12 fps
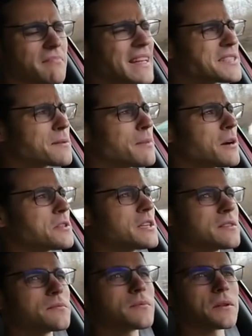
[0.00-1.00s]
that's about
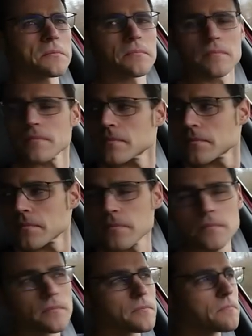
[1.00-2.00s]
it.
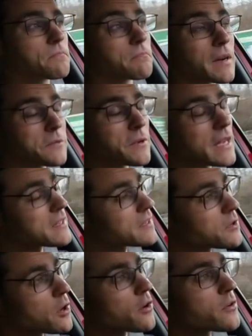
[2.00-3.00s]
And, but we had
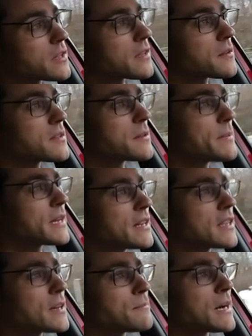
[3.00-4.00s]
in, in, in the
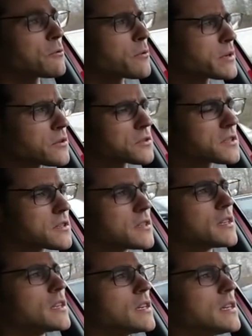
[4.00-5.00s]
beginning a part where we could
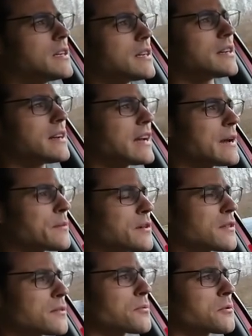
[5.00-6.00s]

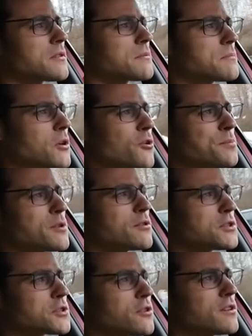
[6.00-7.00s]
hammer throttle. Hope you
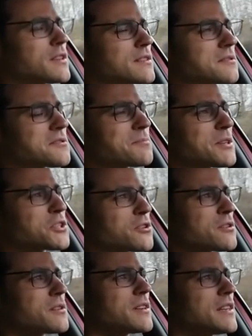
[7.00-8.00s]
enjoy this
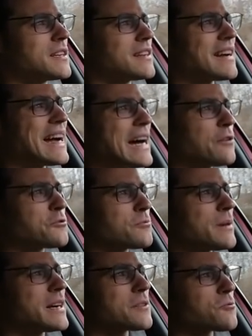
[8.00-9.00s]
special
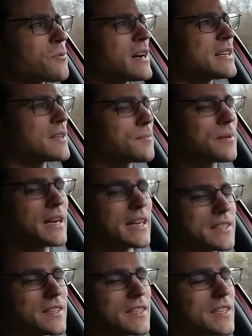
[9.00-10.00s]
Autobahn riding
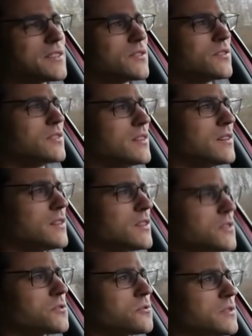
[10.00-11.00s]
part here
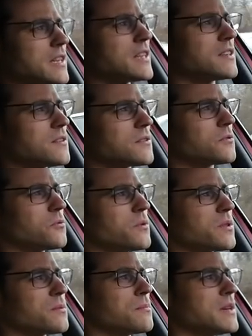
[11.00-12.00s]
today
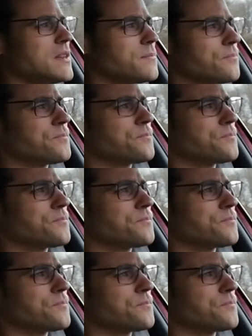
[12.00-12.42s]
with me.